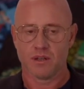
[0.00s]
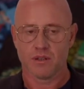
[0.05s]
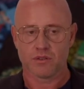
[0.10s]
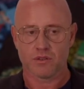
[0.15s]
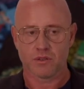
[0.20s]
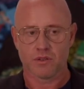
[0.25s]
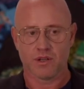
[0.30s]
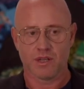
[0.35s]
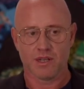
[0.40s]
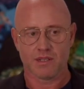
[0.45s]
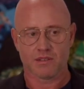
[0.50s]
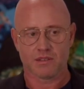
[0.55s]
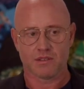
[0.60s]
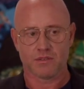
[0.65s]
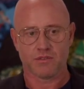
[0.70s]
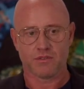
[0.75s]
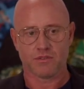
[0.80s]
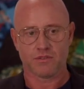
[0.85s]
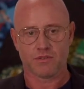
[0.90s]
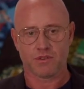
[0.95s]
So it's
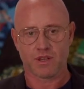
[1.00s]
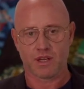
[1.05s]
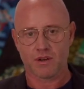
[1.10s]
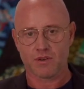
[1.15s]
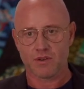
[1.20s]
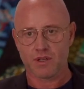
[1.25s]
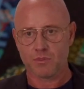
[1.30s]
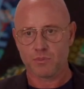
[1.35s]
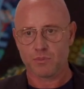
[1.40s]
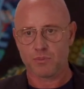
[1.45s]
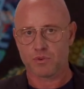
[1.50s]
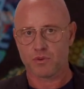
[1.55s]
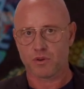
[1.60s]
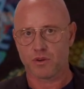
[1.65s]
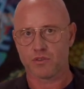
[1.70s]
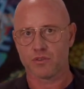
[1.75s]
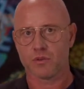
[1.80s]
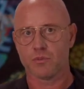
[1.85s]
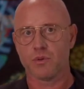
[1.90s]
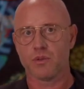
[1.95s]
a very
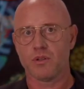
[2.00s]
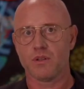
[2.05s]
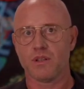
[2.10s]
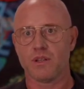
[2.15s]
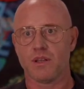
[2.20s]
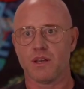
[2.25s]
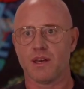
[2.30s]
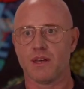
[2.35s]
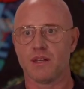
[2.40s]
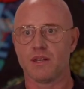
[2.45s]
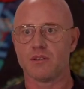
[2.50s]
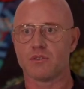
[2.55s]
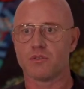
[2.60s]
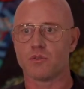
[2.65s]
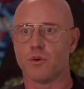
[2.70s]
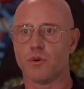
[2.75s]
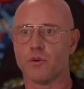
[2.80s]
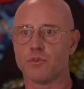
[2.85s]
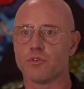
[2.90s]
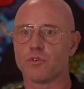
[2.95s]
profitable, and it's
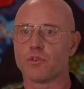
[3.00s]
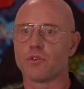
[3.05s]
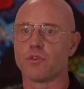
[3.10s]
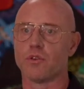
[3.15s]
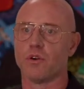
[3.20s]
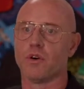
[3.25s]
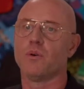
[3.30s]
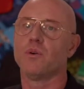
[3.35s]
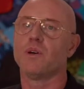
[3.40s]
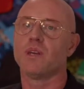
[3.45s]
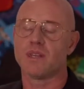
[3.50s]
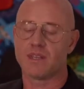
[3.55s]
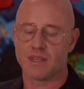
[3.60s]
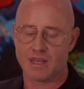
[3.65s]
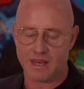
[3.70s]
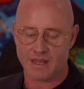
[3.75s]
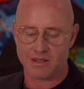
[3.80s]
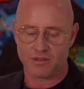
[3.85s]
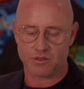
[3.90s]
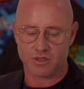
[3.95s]
also growing
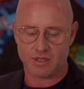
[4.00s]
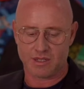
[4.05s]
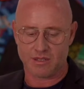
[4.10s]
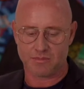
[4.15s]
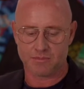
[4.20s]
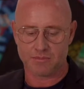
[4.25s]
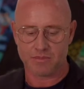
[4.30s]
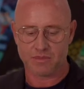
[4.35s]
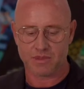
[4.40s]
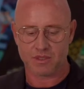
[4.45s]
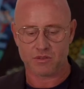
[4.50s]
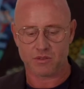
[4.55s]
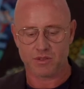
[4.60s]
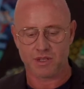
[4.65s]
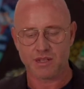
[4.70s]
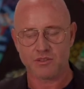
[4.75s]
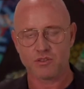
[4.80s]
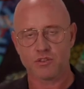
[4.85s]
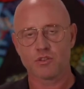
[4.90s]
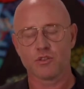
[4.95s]
annually. So
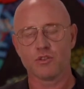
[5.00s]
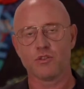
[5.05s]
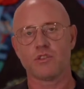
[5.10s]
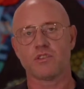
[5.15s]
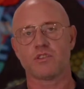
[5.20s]
that's a good